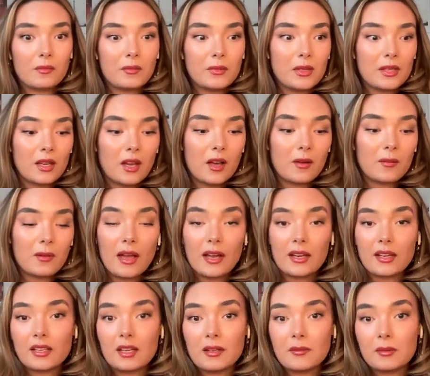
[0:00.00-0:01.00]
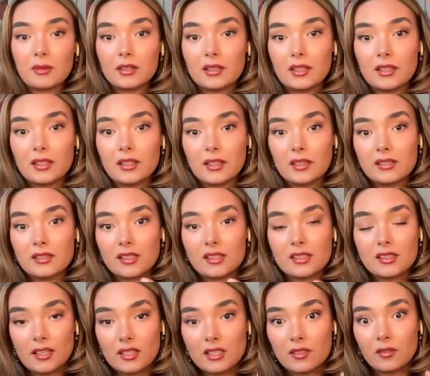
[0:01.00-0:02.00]
become academically
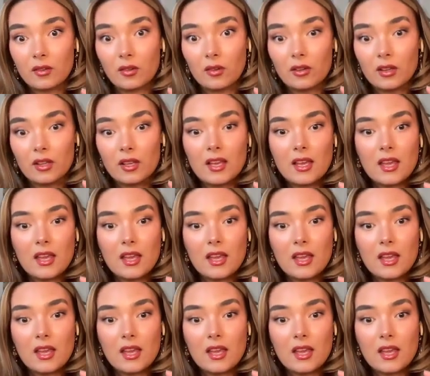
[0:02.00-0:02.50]
successful